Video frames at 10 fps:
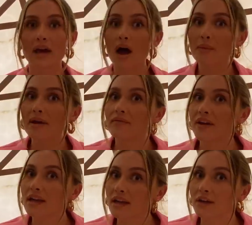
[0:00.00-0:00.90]
Hey, I went
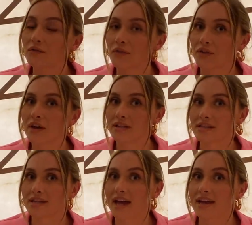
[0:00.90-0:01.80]
vegan for 30
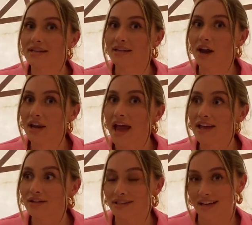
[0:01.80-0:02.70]
days and I
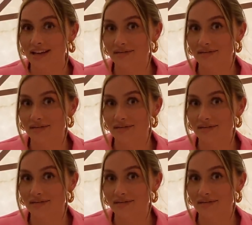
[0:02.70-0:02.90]
nailed it.